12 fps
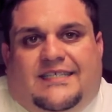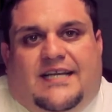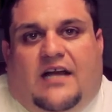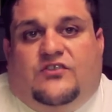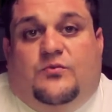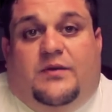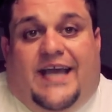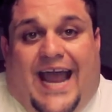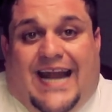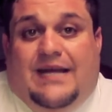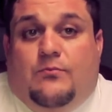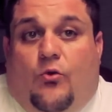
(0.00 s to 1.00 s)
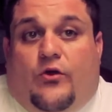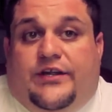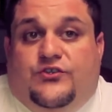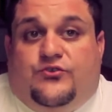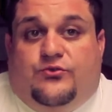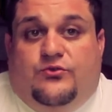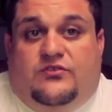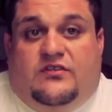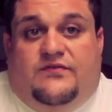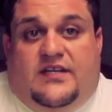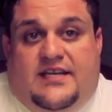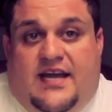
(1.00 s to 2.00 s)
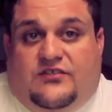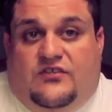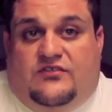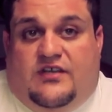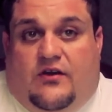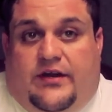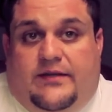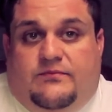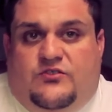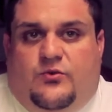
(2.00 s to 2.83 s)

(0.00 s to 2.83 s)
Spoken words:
not to be any more intrusive than necessary